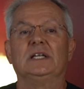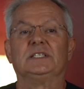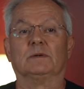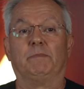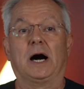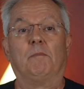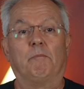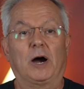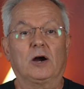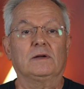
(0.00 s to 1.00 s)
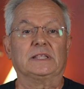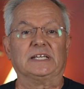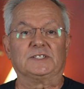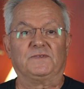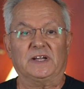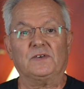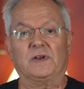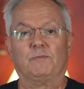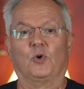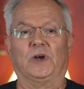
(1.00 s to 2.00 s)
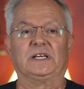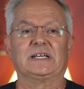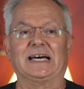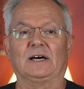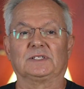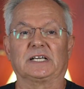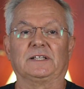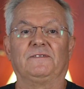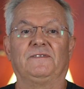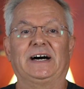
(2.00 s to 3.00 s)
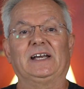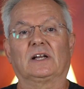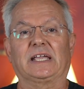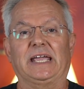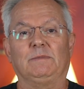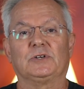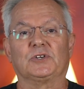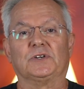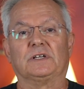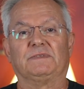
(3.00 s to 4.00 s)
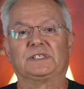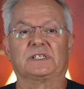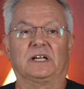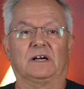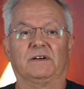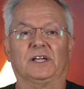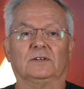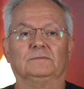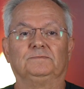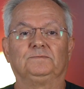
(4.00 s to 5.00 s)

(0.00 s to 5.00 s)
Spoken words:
to bombard these victory point towns on the final game turn of the scenario.